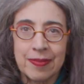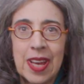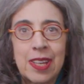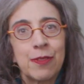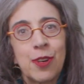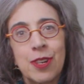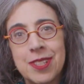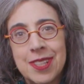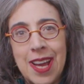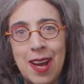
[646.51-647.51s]
And of course,
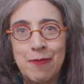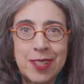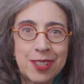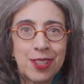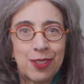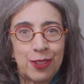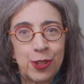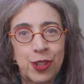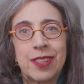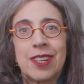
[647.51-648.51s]
the obvious
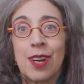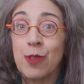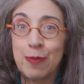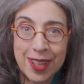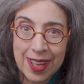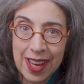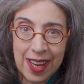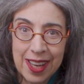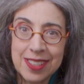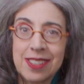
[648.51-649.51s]
solution that everybody
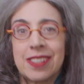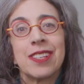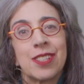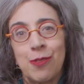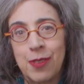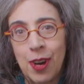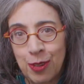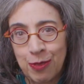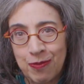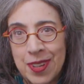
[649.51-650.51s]
has is a
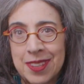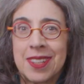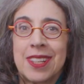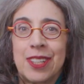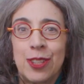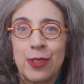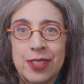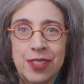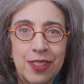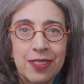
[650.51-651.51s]
phone. You
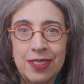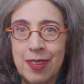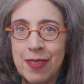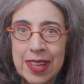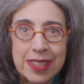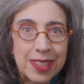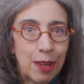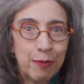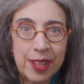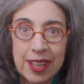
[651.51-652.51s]
can certainly find
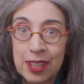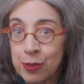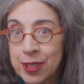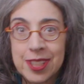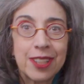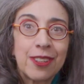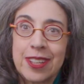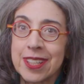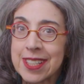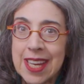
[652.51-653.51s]
something interesting or
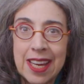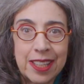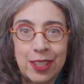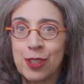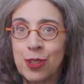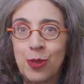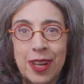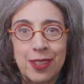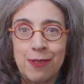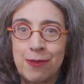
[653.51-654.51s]
entertaining to do
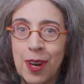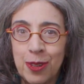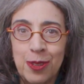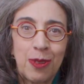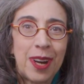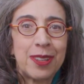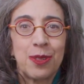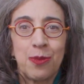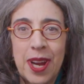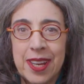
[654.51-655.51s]
on your phone while you're
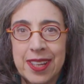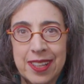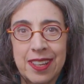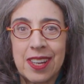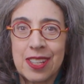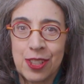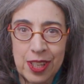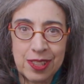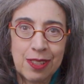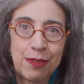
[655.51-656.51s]
waiting
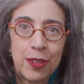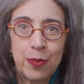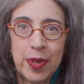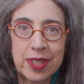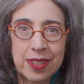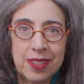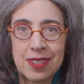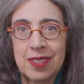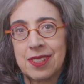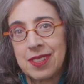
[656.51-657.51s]
just the few minutes
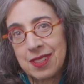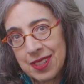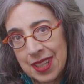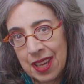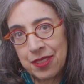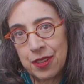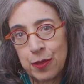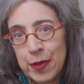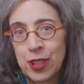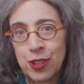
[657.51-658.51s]
to get there to
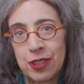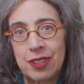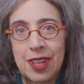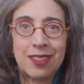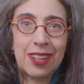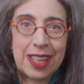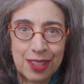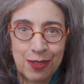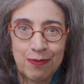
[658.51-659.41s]
make sure you're not late.